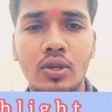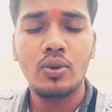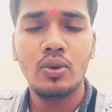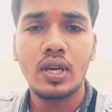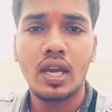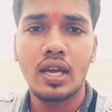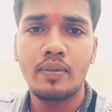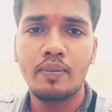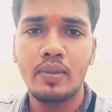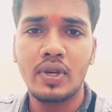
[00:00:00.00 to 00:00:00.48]
you
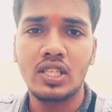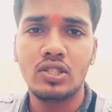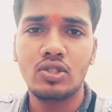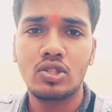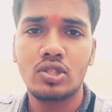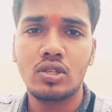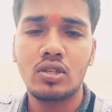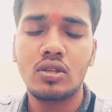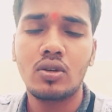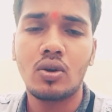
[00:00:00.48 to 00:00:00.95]
can
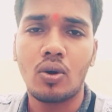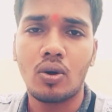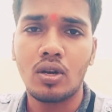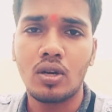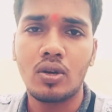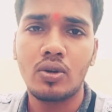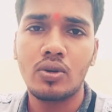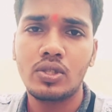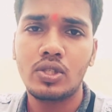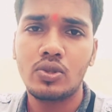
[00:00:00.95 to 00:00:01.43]
mention
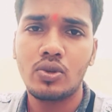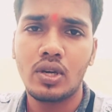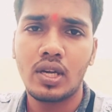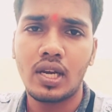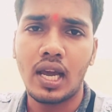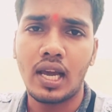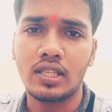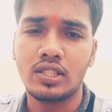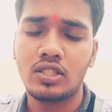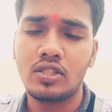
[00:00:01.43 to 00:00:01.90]
all those
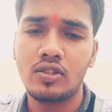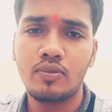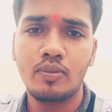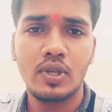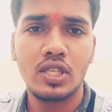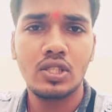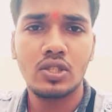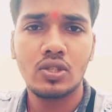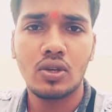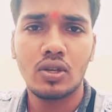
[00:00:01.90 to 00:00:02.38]
your
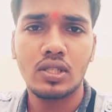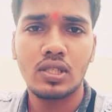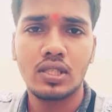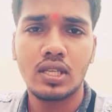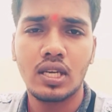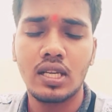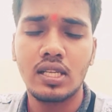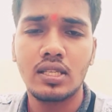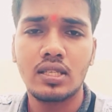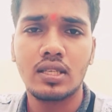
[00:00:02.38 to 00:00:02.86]
achievements or
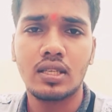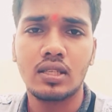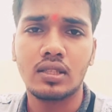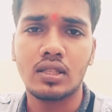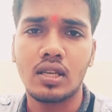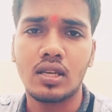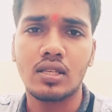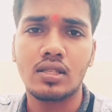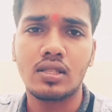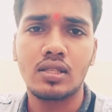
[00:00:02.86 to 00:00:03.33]
skills
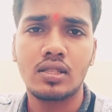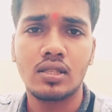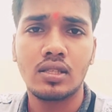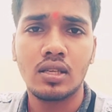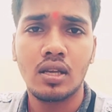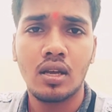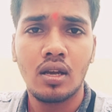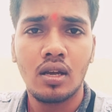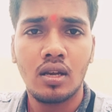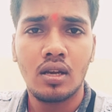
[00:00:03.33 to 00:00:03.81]
in this.